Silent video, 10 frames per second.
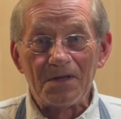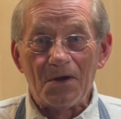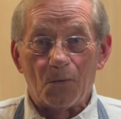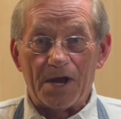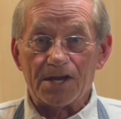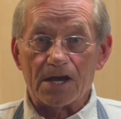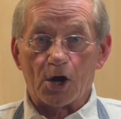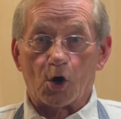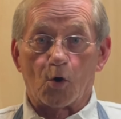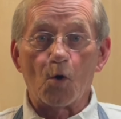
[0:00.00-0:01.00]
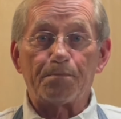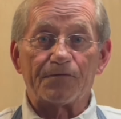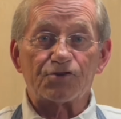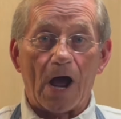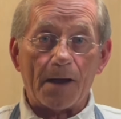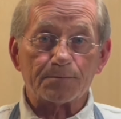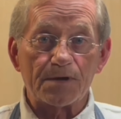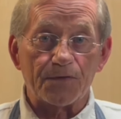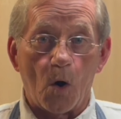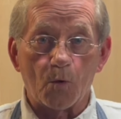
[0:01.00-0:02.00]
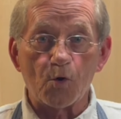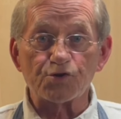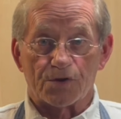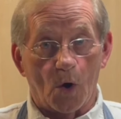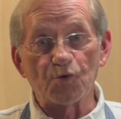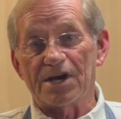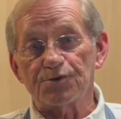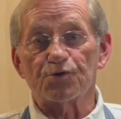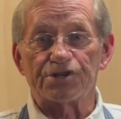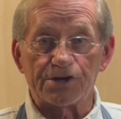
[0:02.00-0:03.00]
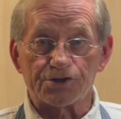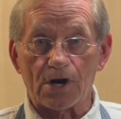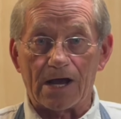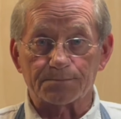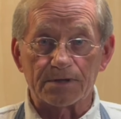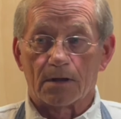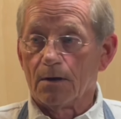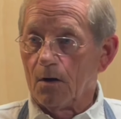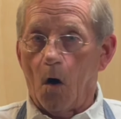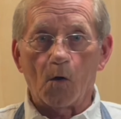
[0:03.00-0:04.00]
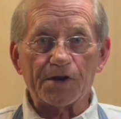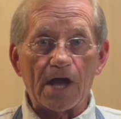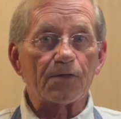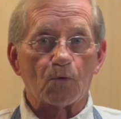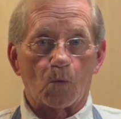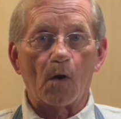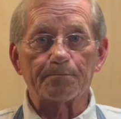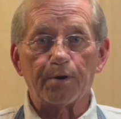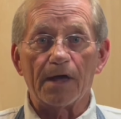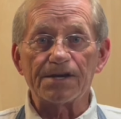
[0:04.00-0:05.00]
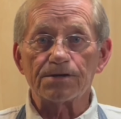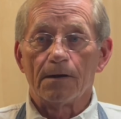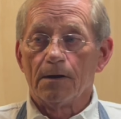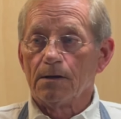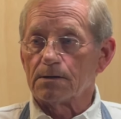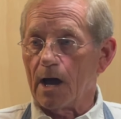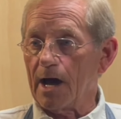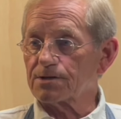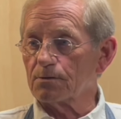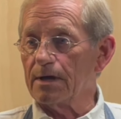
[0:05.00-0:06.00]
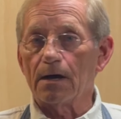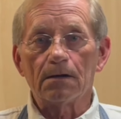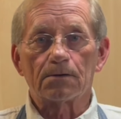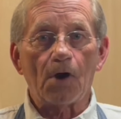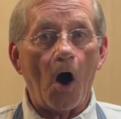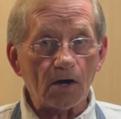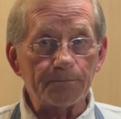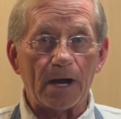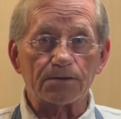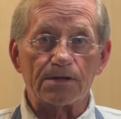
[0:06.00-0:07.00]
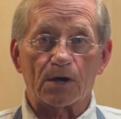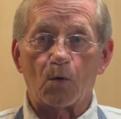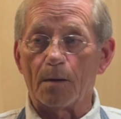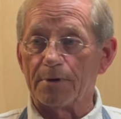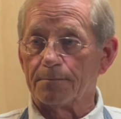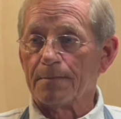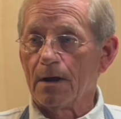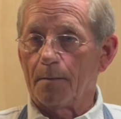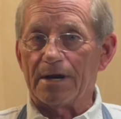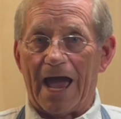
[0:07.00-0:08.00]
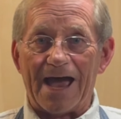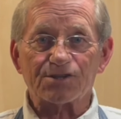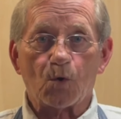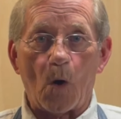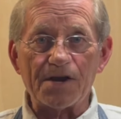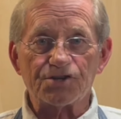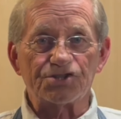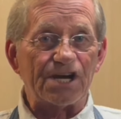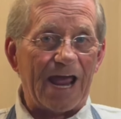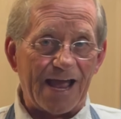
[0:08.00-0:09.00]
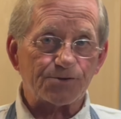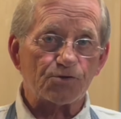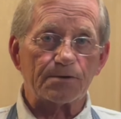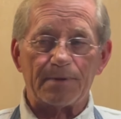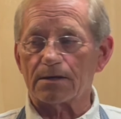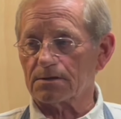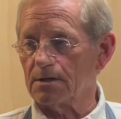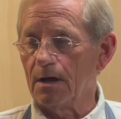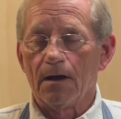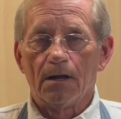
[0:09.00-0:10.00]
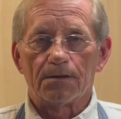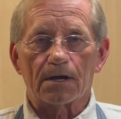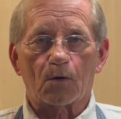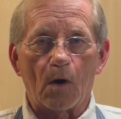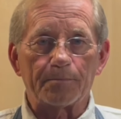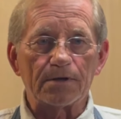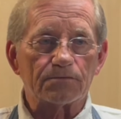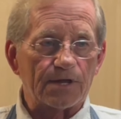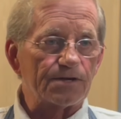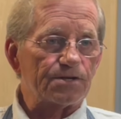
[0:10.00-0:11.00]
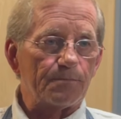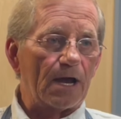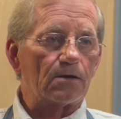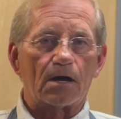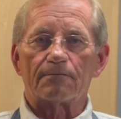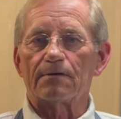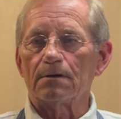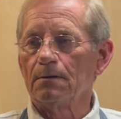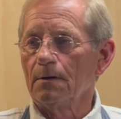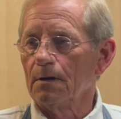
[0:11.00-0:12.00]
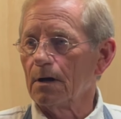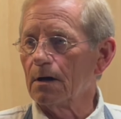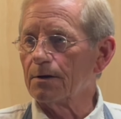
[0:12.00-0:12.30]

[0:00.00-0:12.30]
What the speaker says: we can get a group of Shopsmith owners and those interested in Shopsmith all together in one place to actually talk about the equipment. I mean, ask questions, get answers about the equipment, things you might not have